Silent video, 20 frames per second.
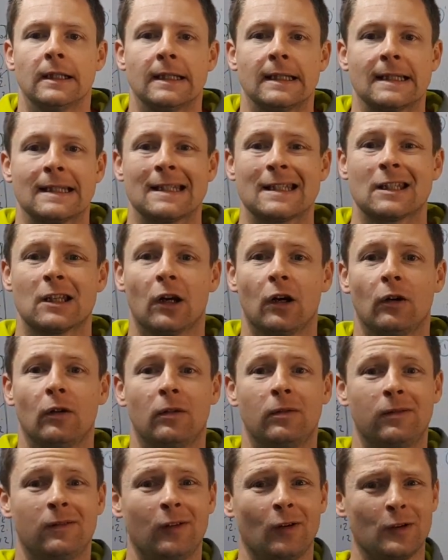
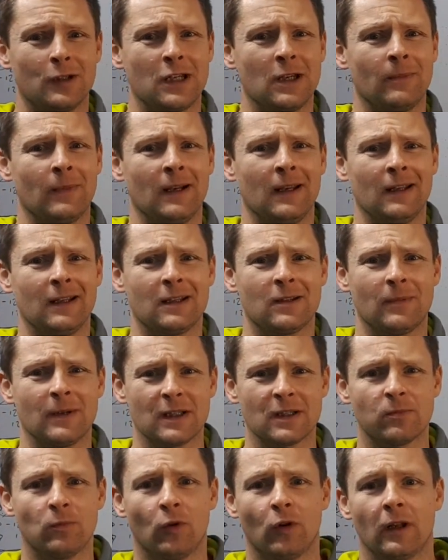So let me see, it's a bit
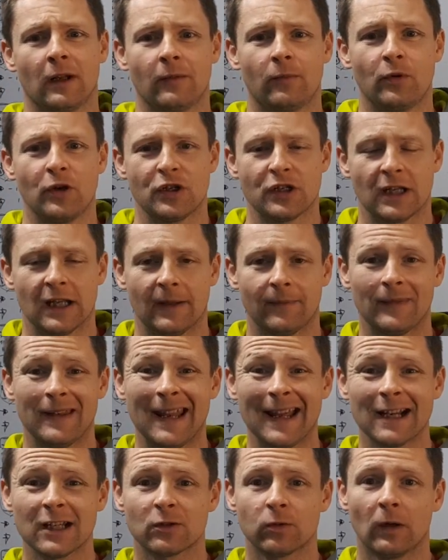small, I appreciate that.
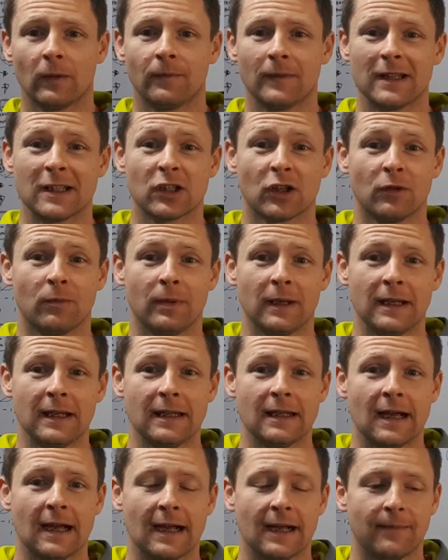Next one is going to
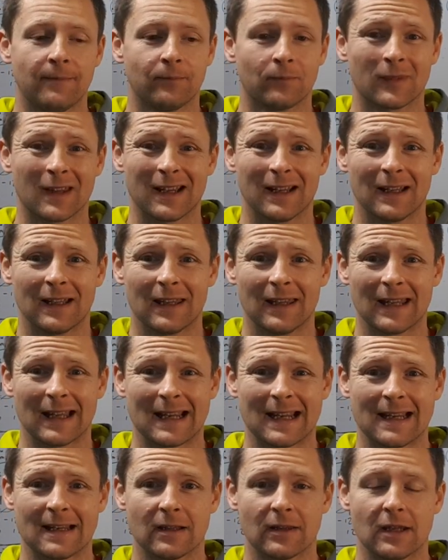be
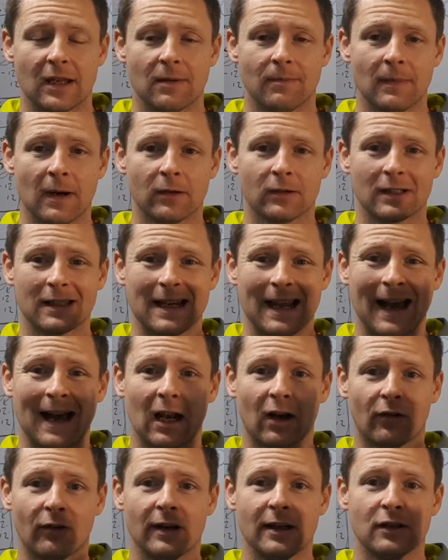the amount of
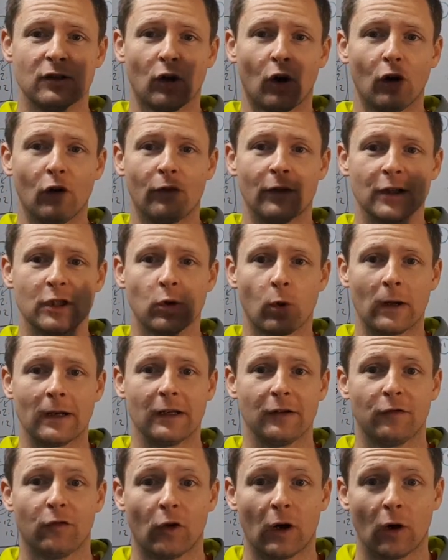calories over a
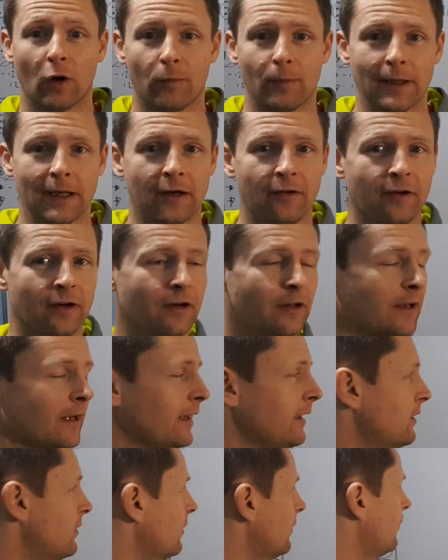24-hour period. Okay, so